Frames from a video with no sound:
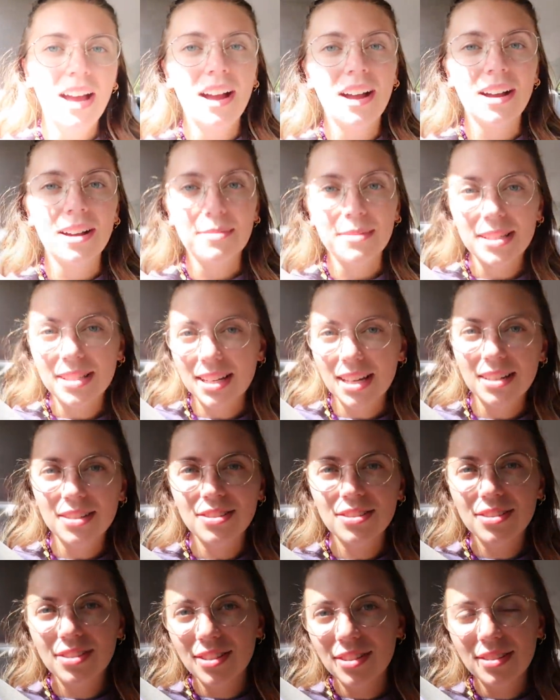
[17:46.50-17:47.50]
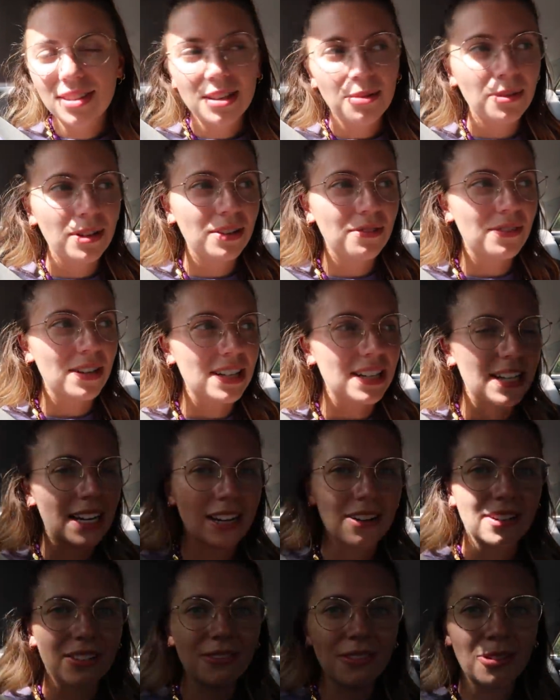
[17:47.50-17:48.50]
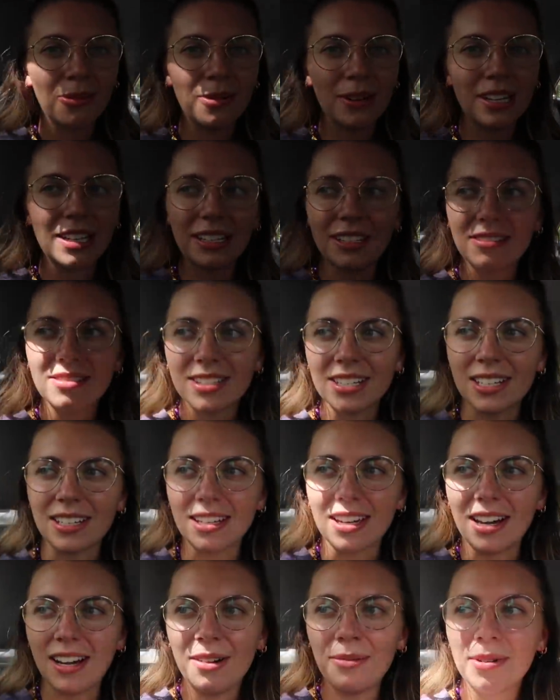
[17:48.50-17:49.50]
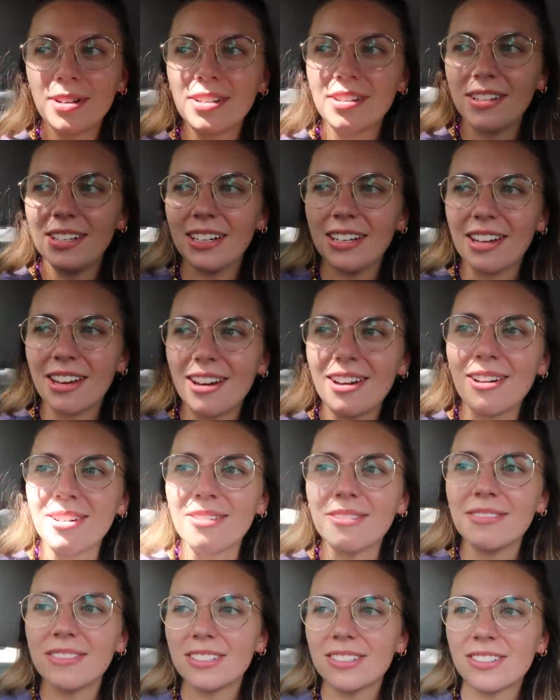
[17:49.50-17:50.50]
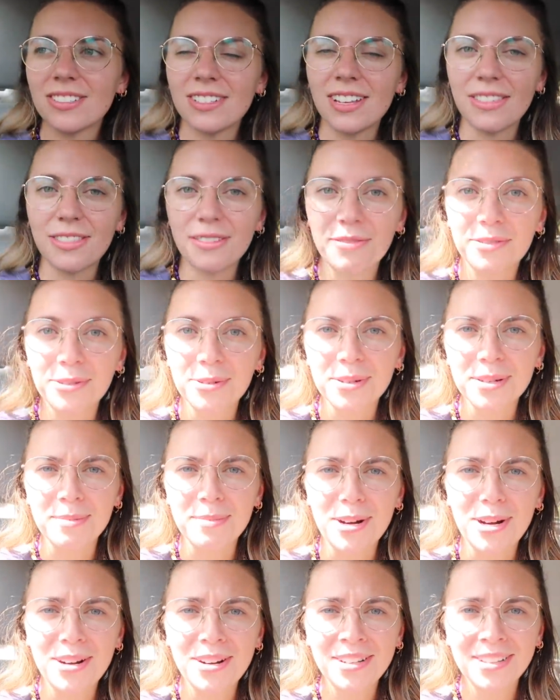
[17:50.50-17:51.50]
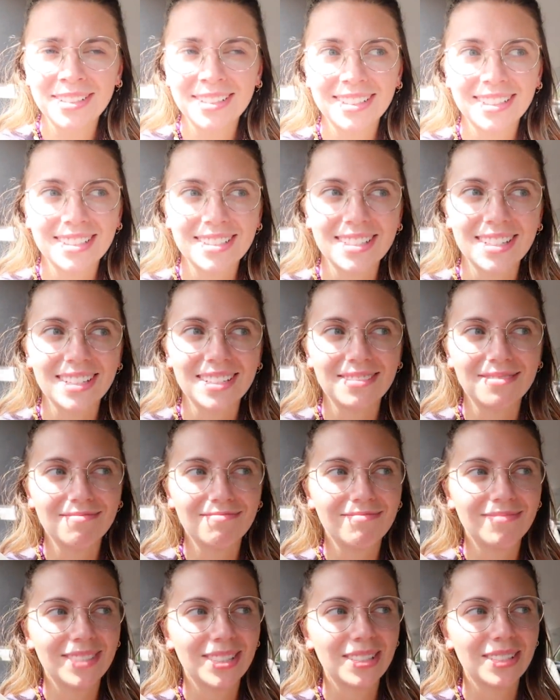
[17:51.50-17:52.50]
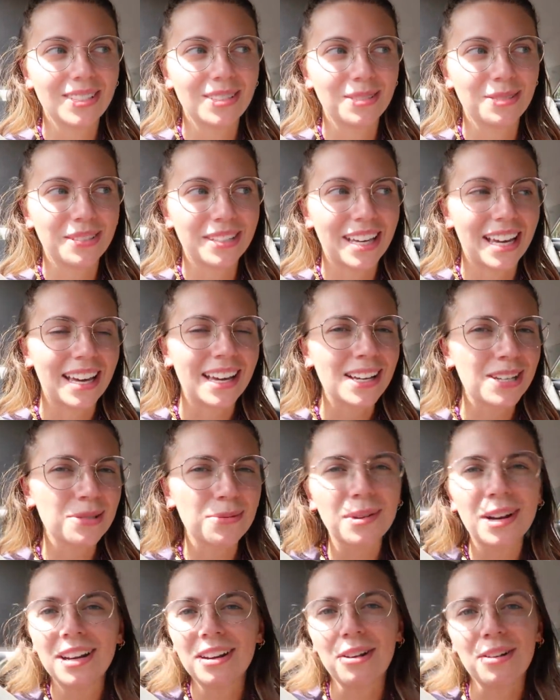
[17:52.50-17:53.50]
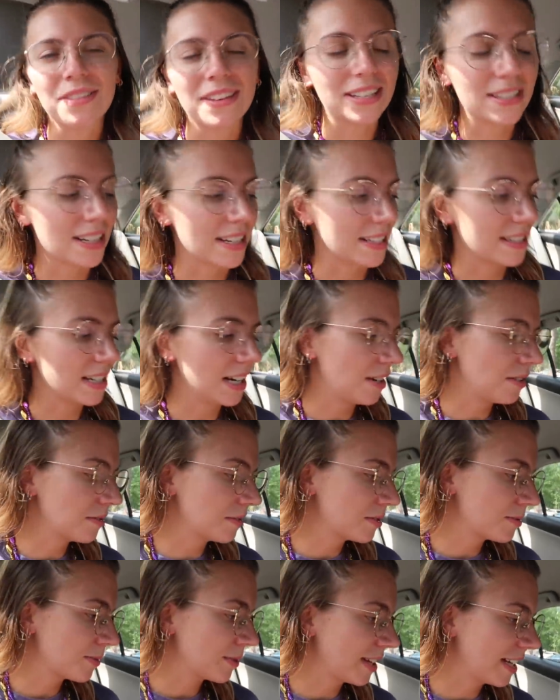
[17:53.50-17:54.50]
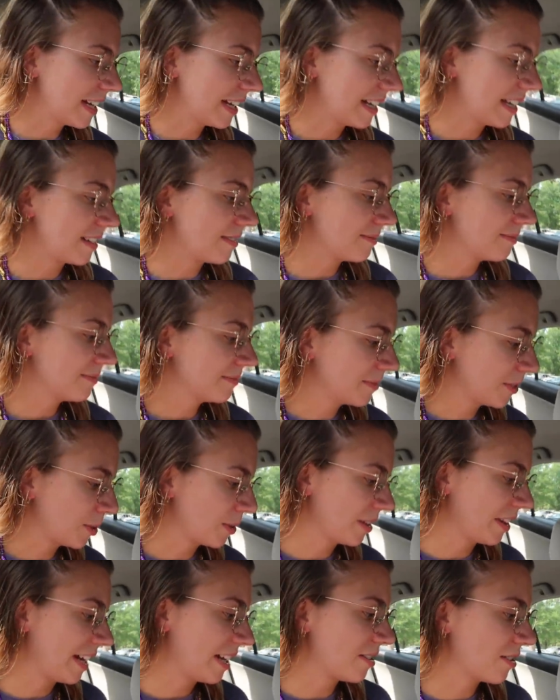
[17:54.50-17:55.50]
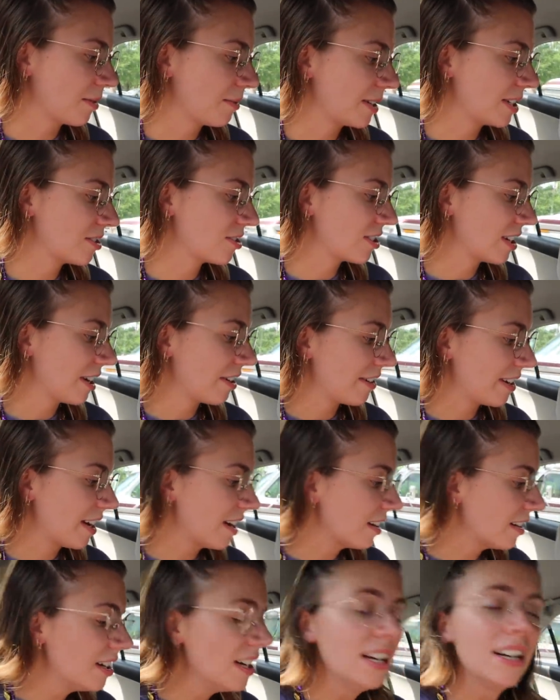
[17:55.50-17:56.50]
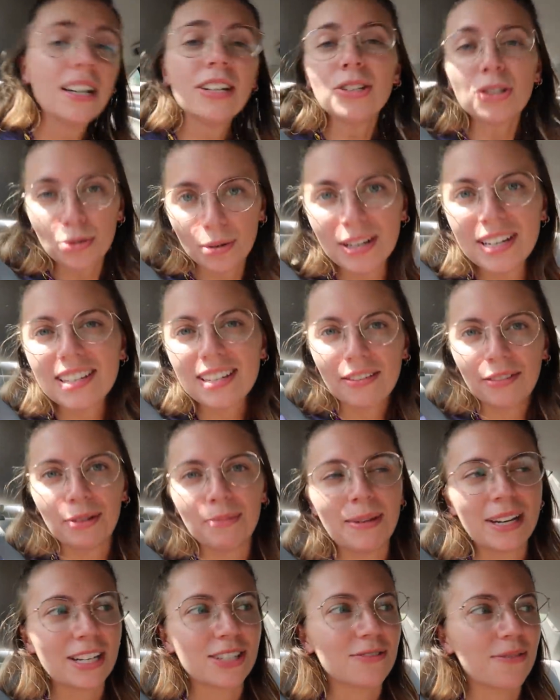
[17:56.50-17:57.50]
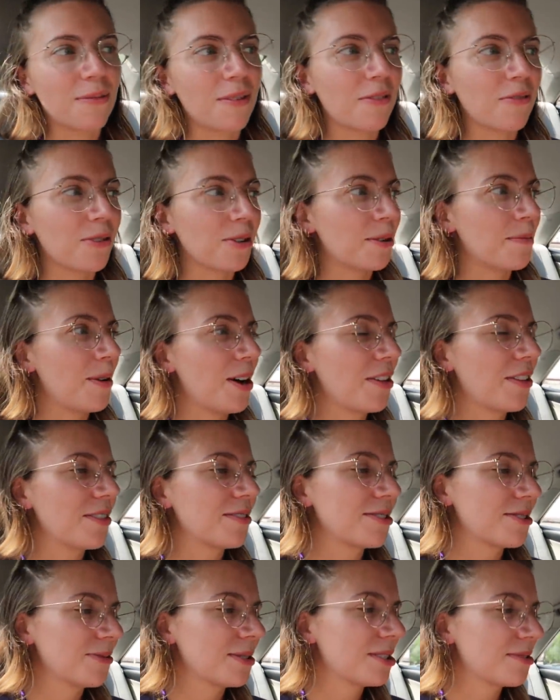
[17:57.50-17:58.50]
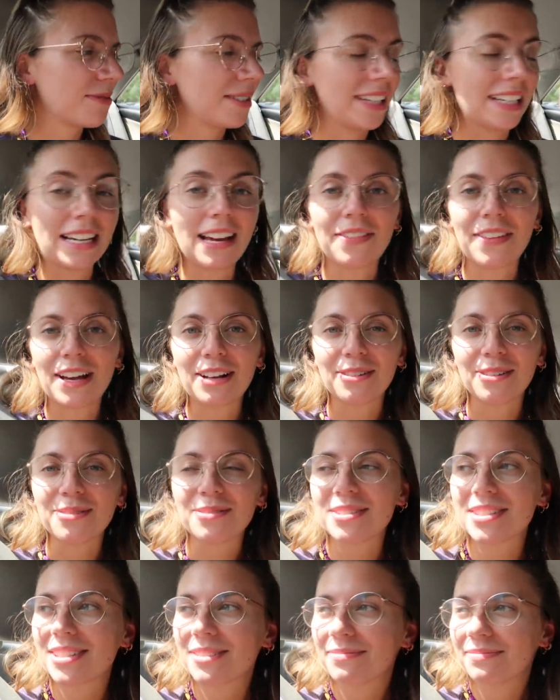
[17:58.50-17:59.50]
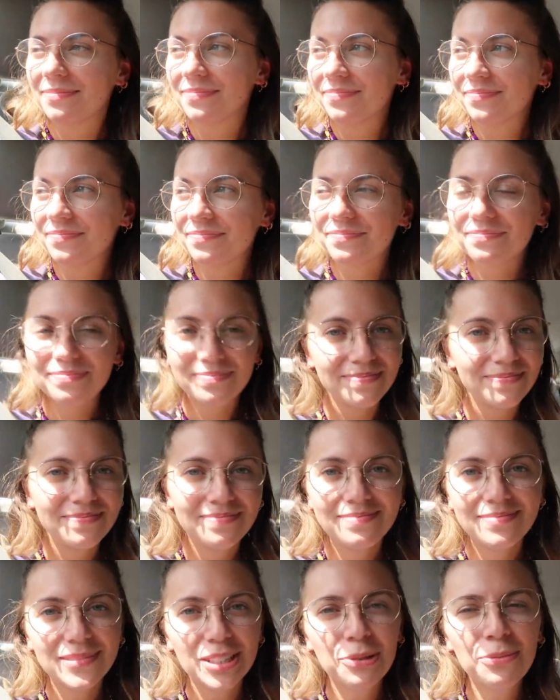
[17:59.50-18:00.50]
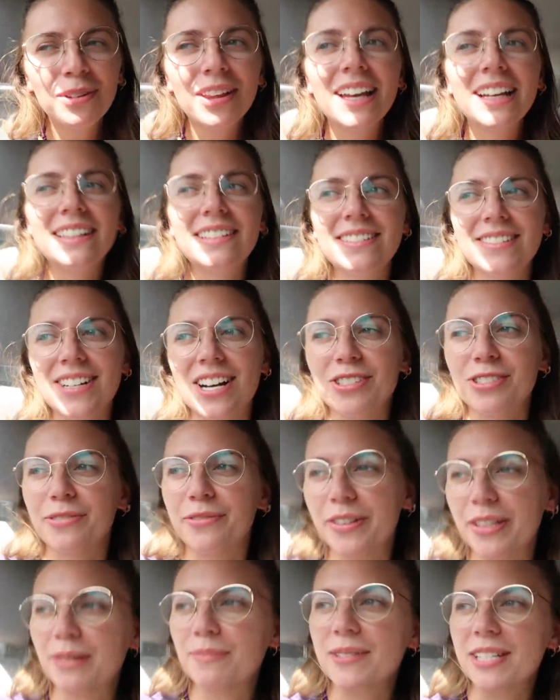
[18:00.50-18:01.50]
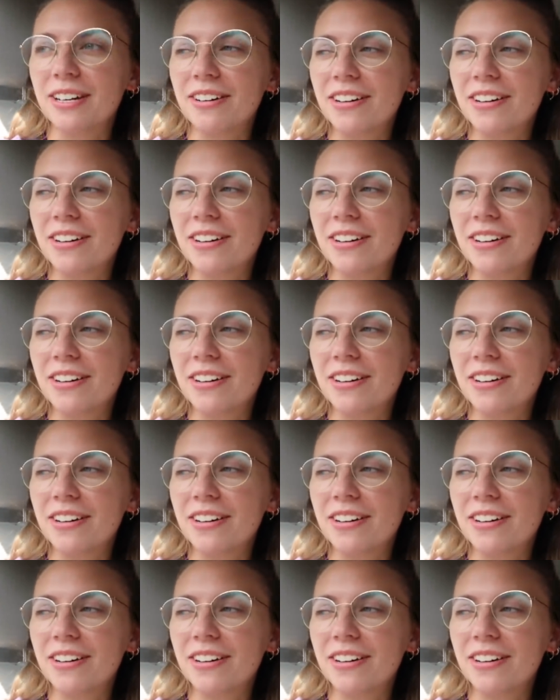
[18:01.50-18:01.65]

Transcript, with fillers: um, and said, do you think we could run an errand real quick? And I was like, yeah, where do you need to go? She said, the Florida Mall, and I said, okay because we're kind of on that side of town because we're like in orlando-ish area 27 like, minutes from the florida yeah, mall though like so it's really not that close not that close but while we're, we're out, like dr phillips